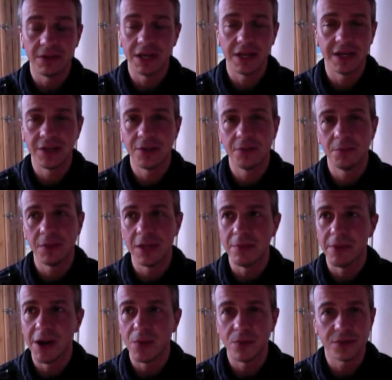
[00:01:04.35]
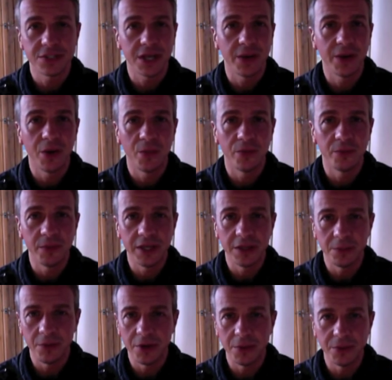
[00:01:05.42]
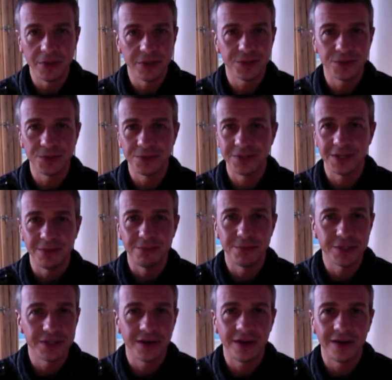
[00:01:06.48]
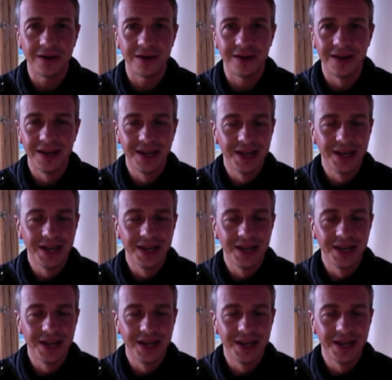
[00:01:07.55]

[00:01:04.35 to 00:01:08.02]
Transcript: and it could be about what's going on with me at the moment, or some bizarre